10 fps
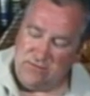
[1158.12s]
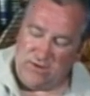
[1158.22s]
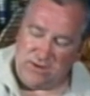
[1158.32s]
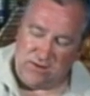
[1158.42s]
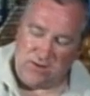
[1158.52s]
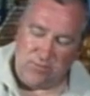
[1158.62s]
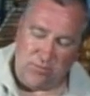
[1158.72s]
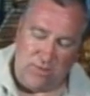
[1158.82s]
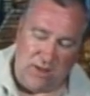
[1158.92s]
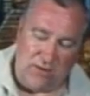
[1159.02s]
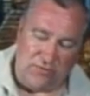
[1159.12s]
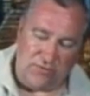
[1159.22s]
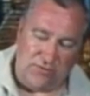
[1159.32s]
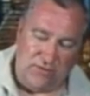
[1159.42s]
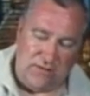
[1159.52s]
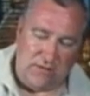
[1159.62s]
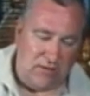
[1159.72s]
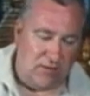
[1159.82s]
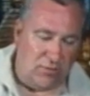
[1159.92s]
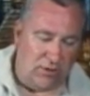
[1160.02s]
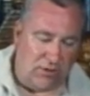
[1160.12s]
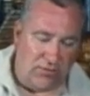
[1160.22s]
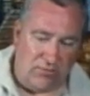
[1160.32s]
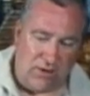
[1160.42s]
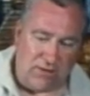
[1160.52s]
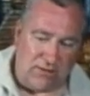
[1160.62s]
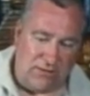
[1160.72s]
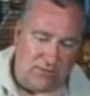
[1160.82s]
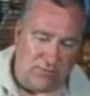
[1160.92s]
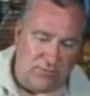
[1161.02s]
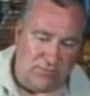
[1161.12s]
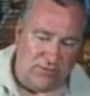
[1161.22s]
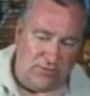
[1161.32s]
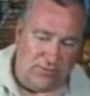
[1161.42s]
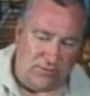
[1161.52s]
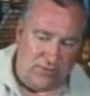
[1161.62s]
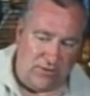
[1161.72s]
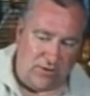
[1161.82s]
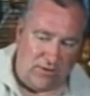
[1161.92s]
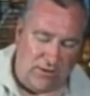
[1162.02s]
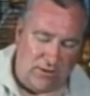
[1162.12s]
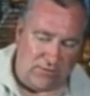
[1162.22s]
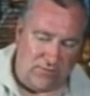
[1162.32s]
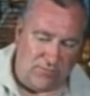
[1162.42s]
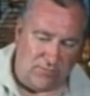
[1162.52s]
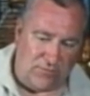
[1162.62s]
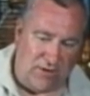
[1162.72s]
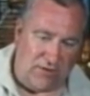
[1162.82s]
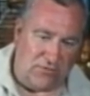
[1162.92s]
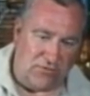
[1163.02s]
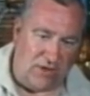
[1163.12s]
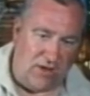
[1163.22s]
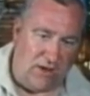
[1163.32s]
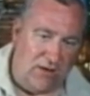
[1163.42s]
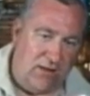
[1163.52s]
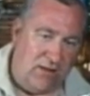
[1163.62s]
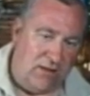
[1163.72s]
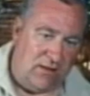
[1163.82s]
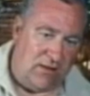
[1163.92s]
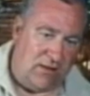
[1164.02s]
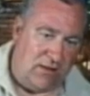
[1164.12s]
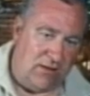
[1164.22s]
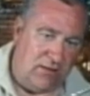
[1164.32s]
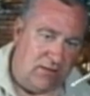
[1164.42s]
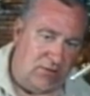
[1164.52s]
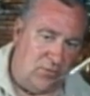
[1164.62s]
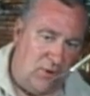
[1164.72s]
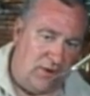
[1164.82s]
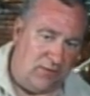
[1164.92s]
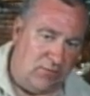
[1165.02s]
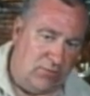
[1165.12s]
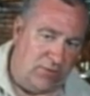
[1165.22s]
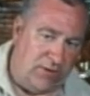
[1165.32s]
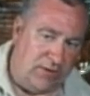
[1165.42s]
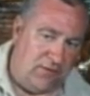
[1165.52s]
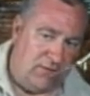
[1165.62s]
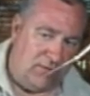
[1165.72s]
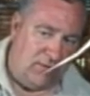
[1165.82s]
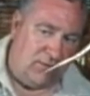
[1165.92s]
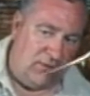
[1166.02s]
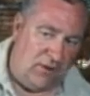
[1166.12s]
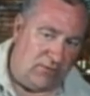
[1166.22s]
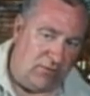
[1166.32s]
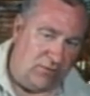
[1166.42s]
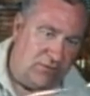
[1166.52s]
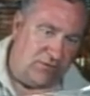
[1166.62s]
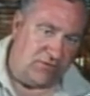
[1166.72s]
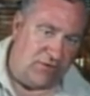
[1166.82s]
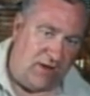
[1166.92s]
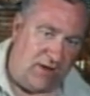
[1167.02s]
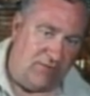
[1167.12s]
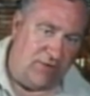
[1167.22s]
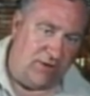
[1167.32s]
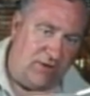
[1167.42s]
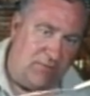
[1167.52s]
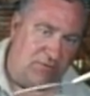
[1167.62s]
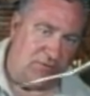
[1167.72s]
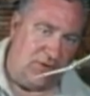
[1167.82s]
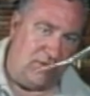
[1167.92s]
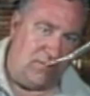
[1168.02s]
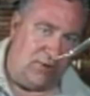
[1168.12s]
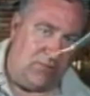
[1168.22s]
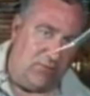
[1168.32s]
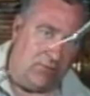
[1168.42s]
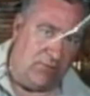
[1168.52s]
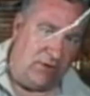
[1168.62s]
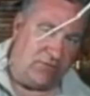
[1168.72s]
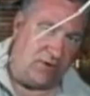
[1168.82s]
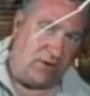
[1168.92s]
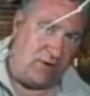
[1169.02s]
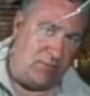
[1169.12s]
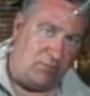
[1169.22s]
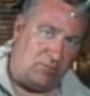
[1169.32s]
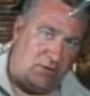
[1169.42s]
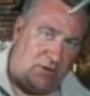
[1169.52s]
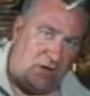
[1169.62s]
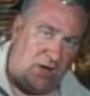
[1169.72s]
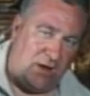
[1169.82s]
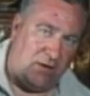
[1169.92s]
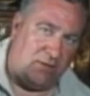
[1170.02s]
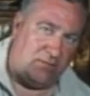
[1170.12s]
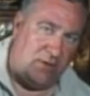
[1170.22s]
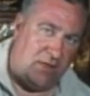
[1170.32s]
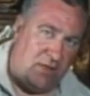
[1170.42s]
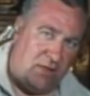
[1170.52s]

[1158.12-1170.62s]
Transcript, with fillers: If I can keep it balanced and bring it directly into the field and not let it tip from side to side, the weight will then not go to the side if I can keep it centered, and it will, as I come higher,